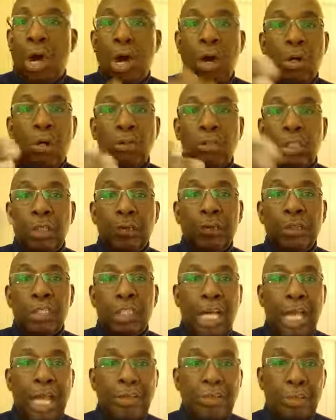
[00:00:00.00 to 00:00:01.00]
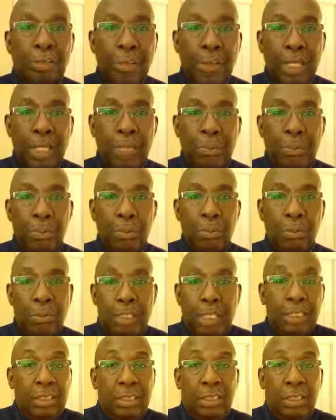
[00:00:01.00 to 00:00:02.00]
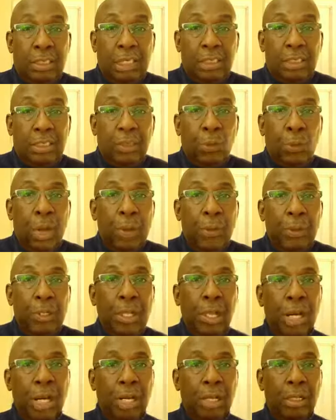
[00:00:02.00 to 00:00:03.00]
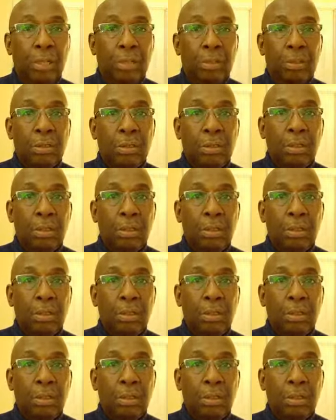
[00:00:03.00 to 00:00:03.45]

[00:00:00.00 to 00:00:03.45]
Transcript: all different types of people. That's, that's the way we are.